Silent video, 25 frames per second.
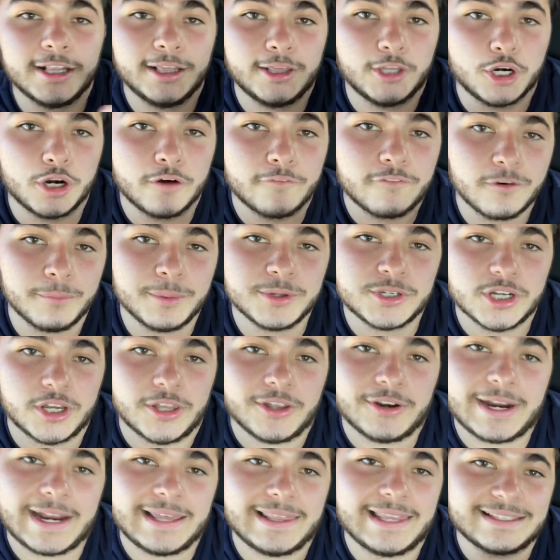learn from each
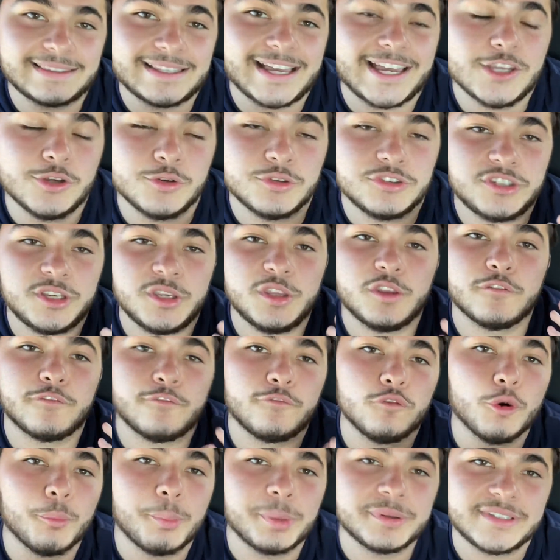other, and like that you see the
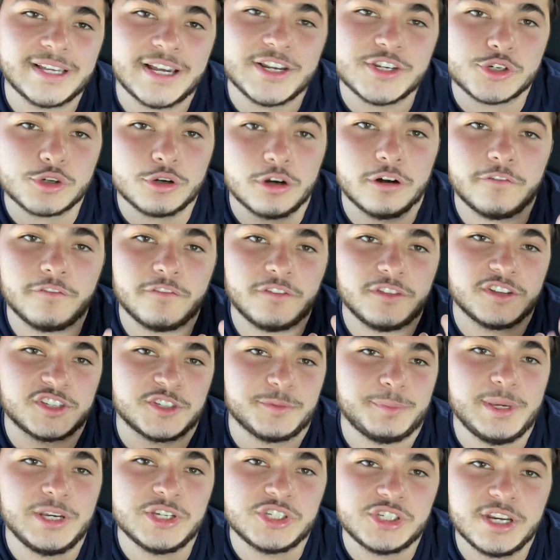full potential of the
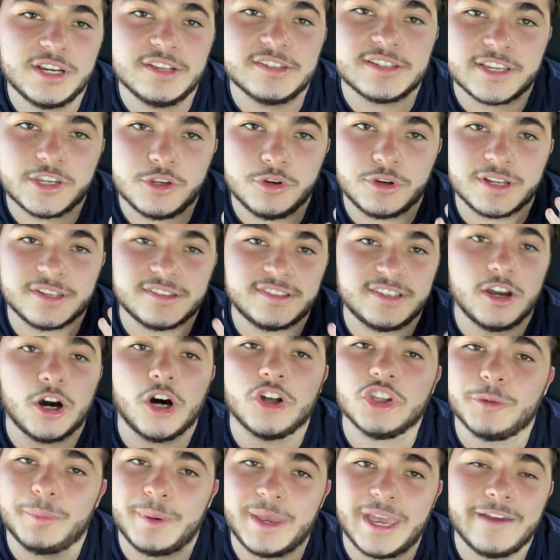species and you can see all
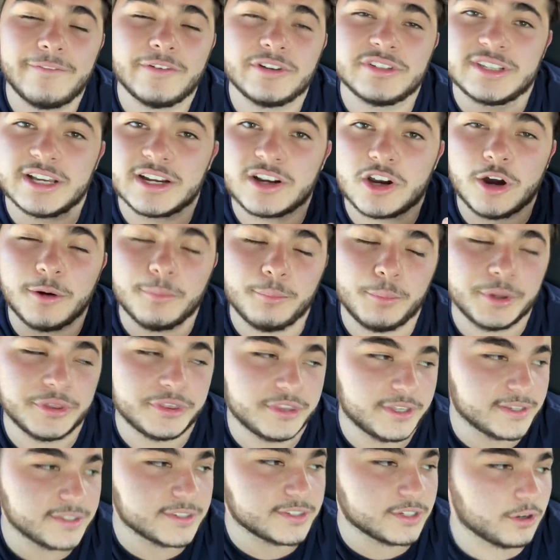the behaviors that come with
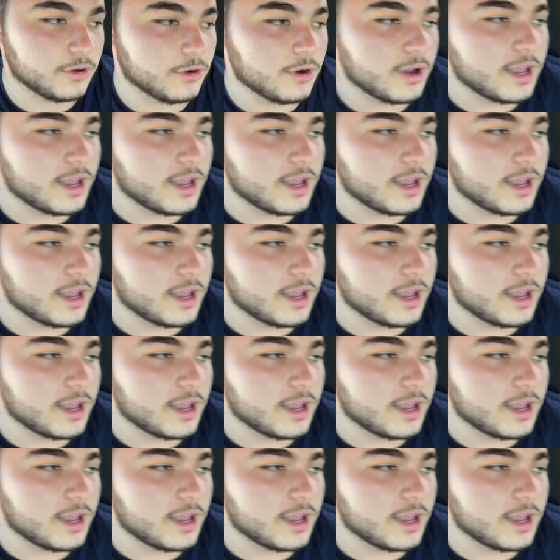it. So